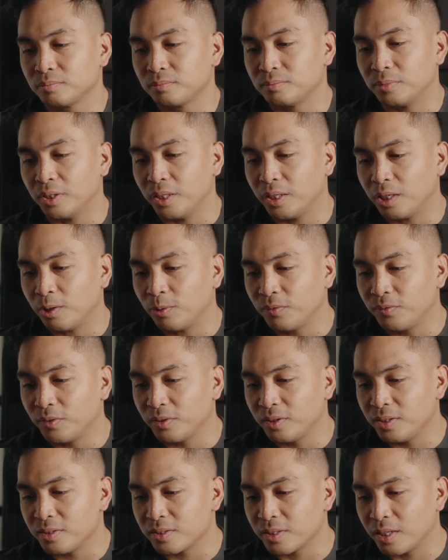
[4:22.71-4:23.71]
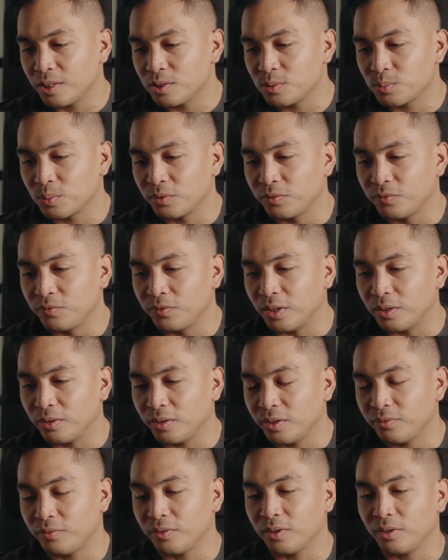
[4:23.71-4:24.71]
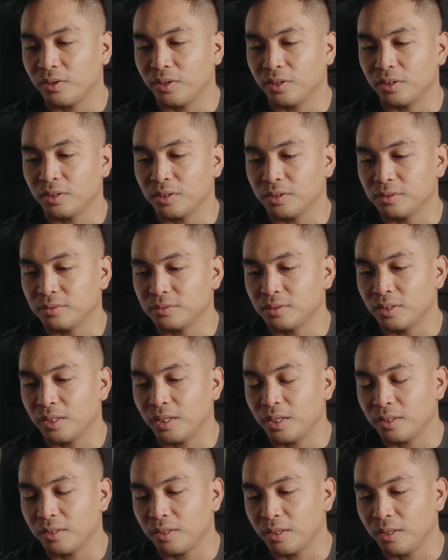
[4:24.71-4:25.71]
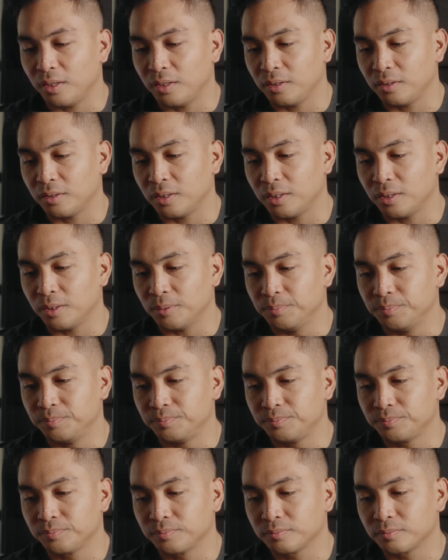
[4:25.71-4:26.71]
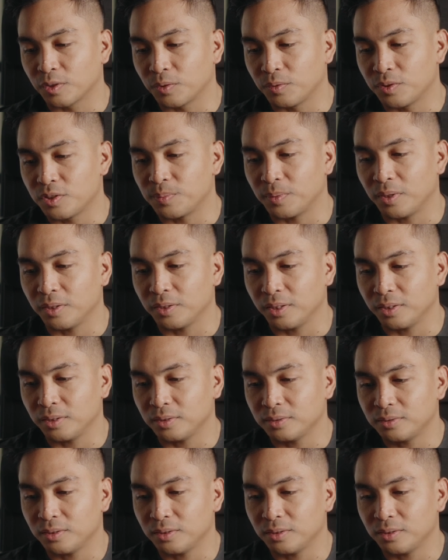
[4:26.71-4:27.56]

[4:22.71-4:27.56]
But however, these guys were very, very good at responding.